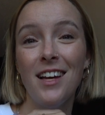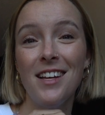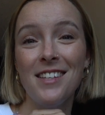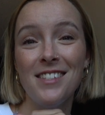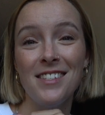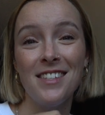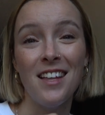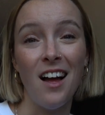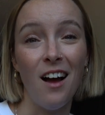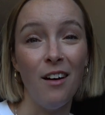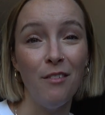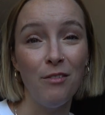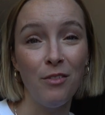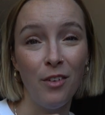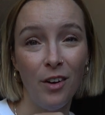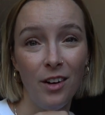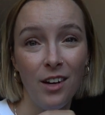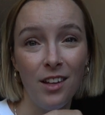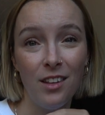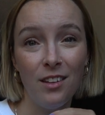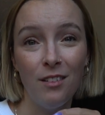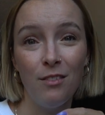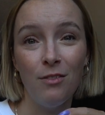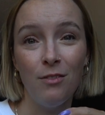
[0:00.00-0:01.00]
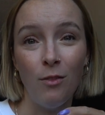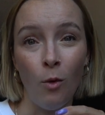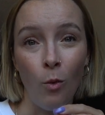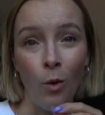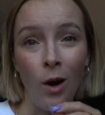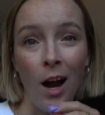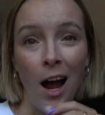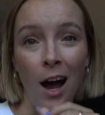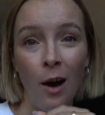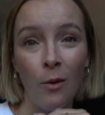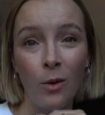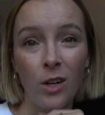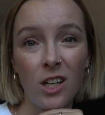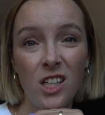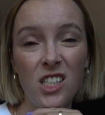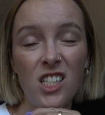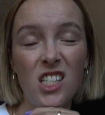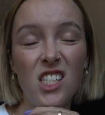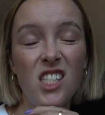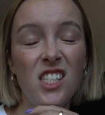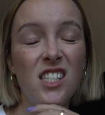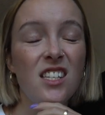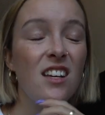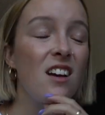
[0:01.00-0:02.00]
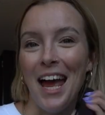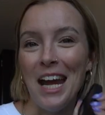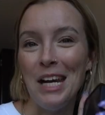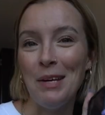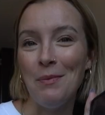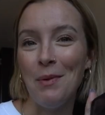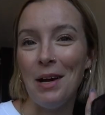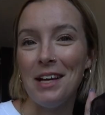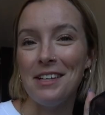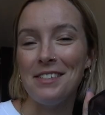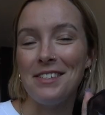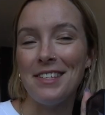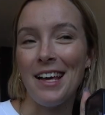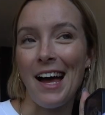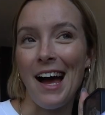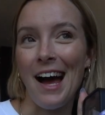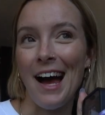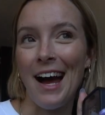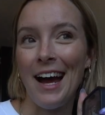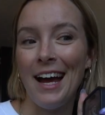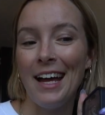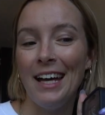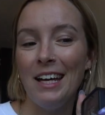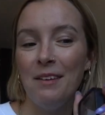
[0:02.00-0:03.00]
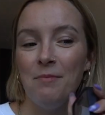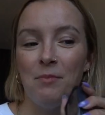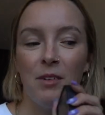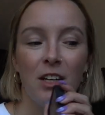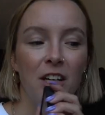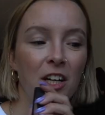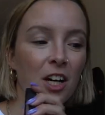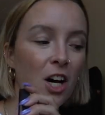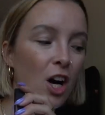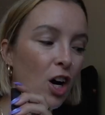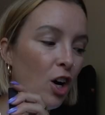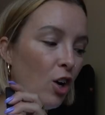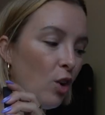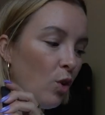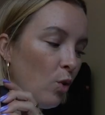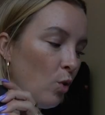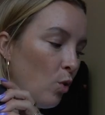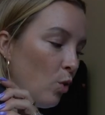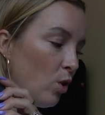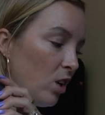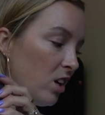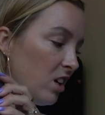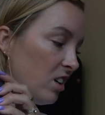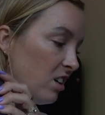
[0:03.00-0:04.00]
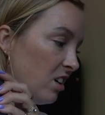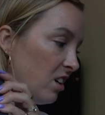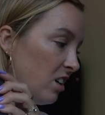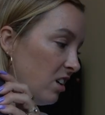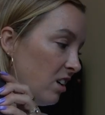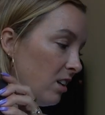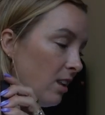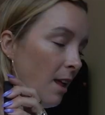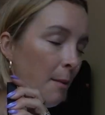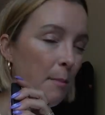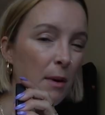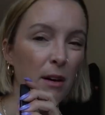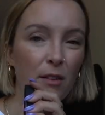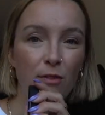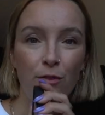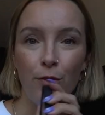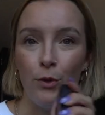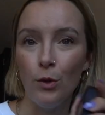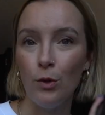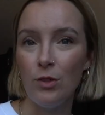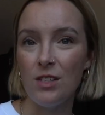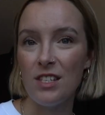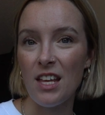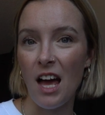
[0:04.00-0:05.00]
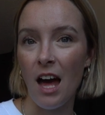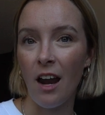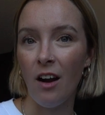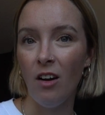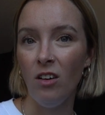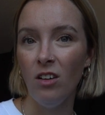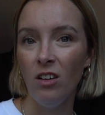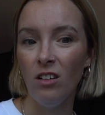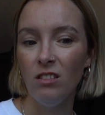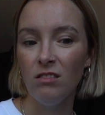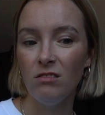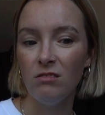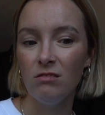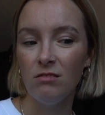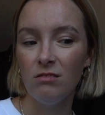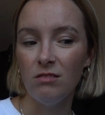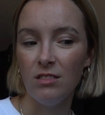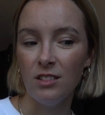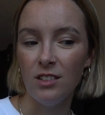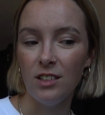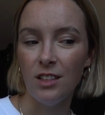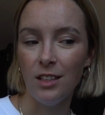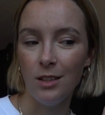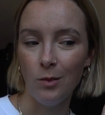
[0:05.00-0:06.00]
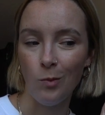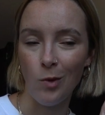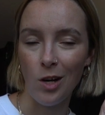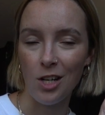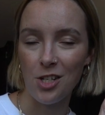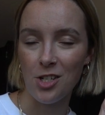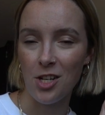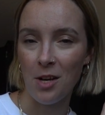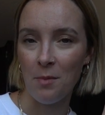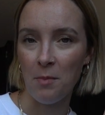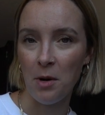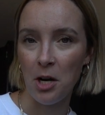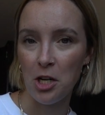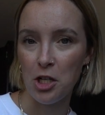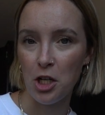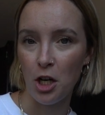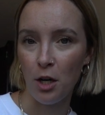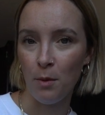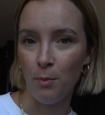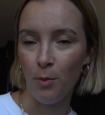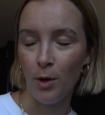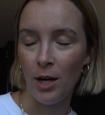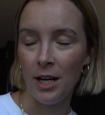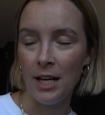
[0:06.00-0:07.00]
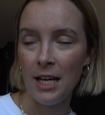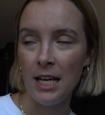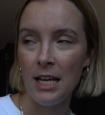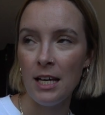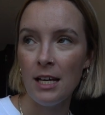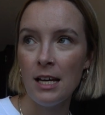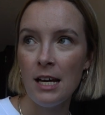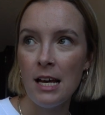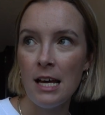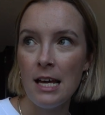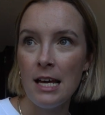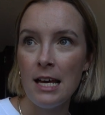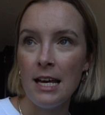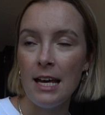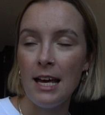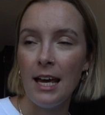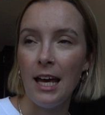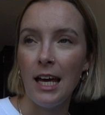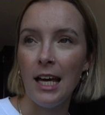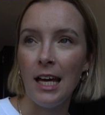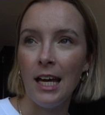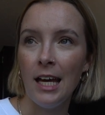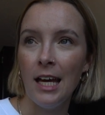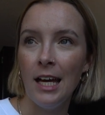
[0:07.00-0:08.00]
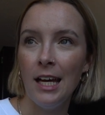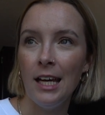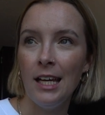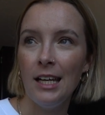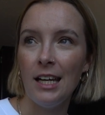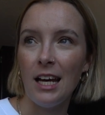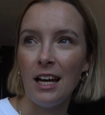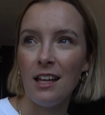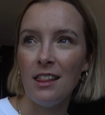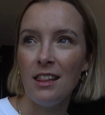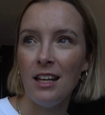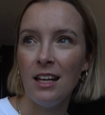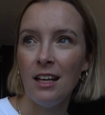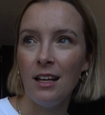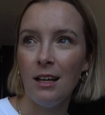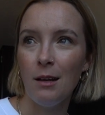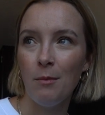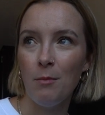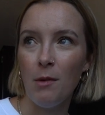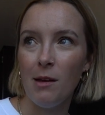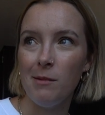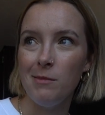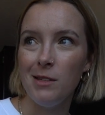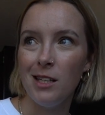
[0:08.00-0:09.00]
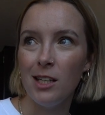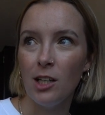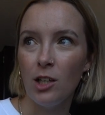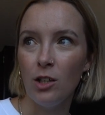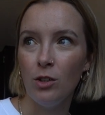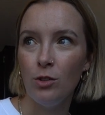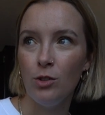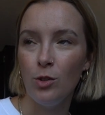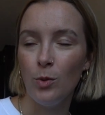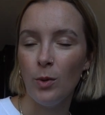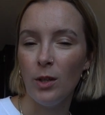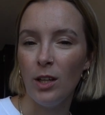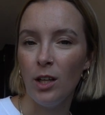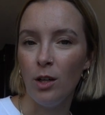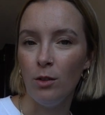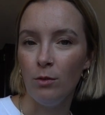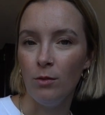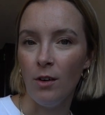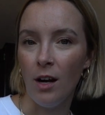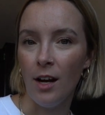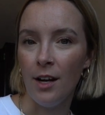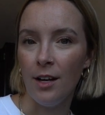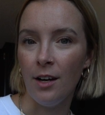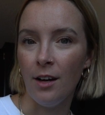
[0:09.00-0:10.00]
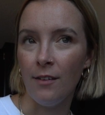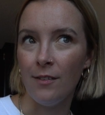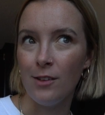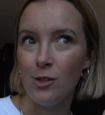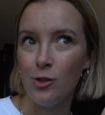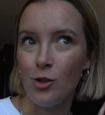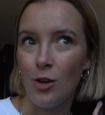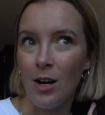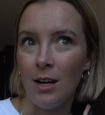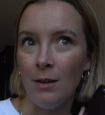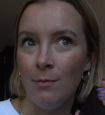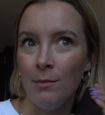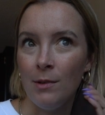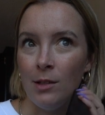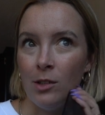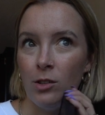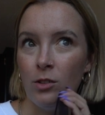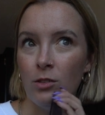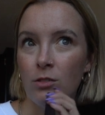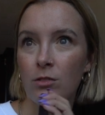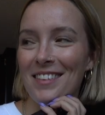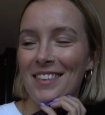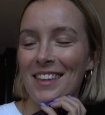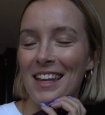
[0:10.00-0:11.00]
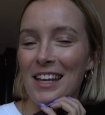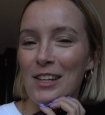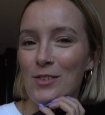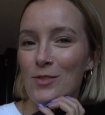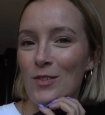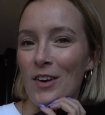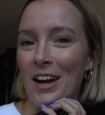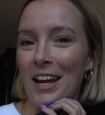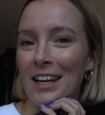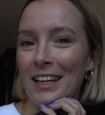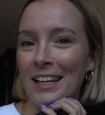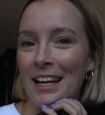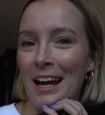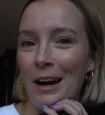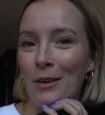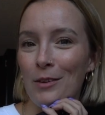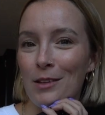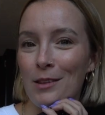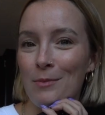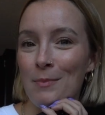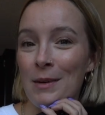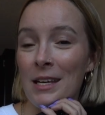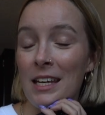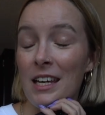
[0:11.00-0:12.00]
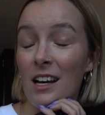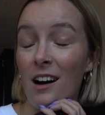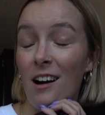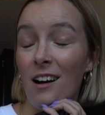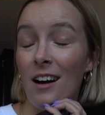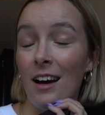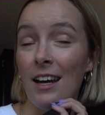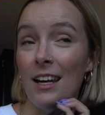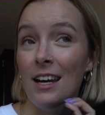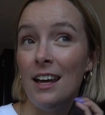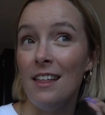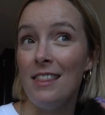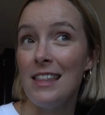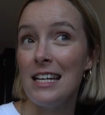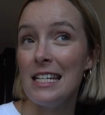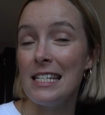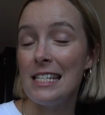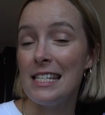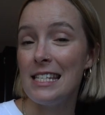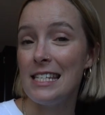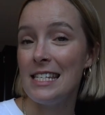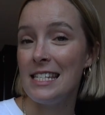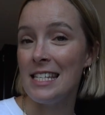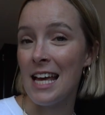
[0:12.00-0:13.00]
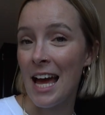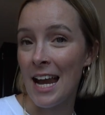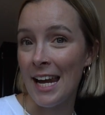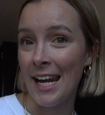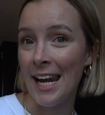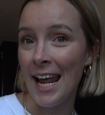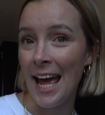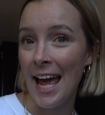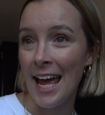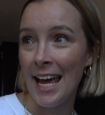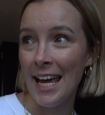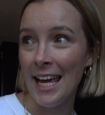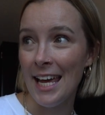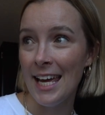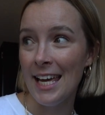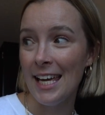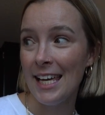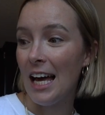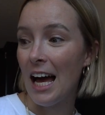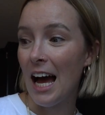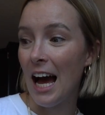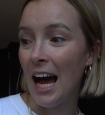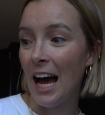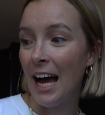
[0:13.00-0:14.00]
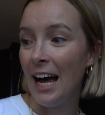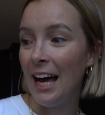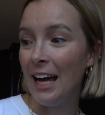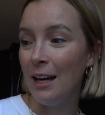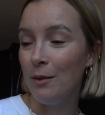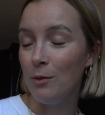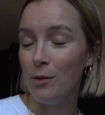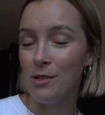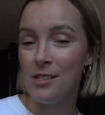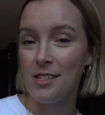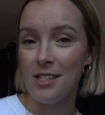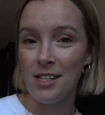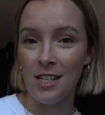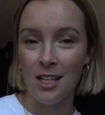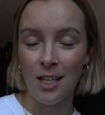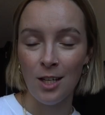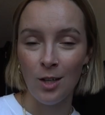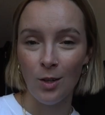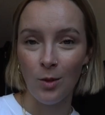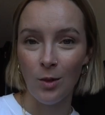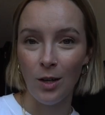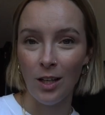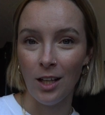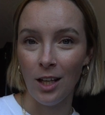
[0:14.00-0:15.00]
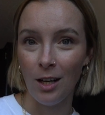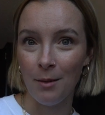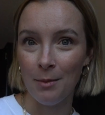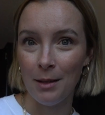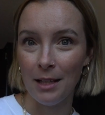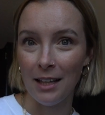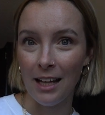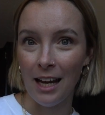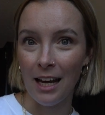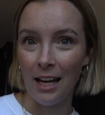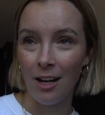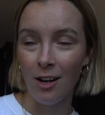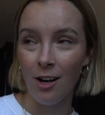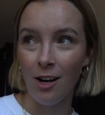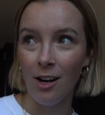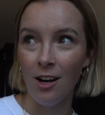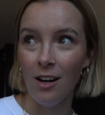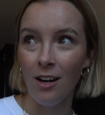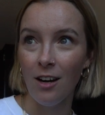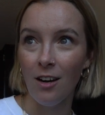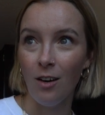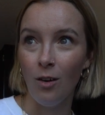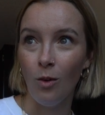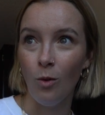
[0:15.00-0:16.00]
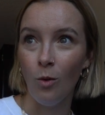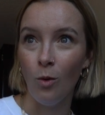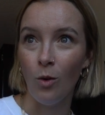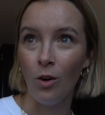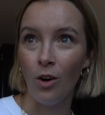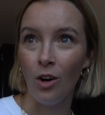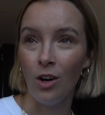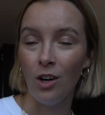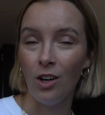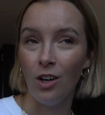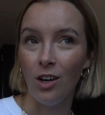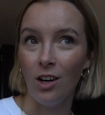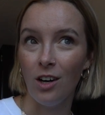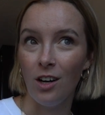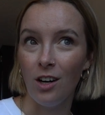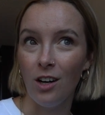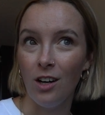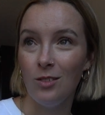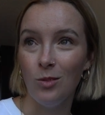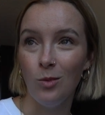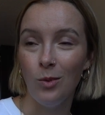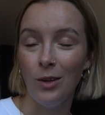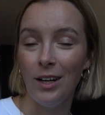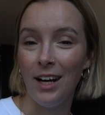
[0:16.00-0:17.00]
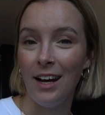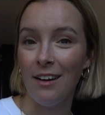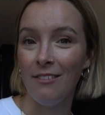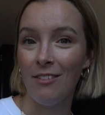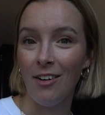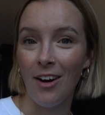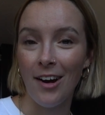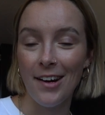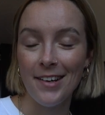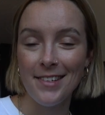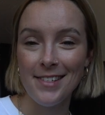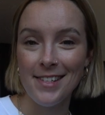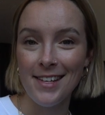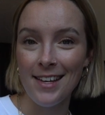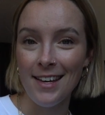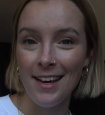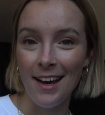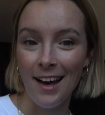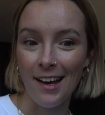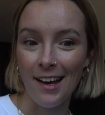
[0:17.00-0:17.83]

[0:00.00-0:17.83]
is not for another 4 hours. Anyways, I am going to go let my food settle, watch Summer Turn Pretty, and I think maybe go do a little run on the treadmill. Thanks for hanging out with me on this Sunday. I will see you a little bit later or whenever I see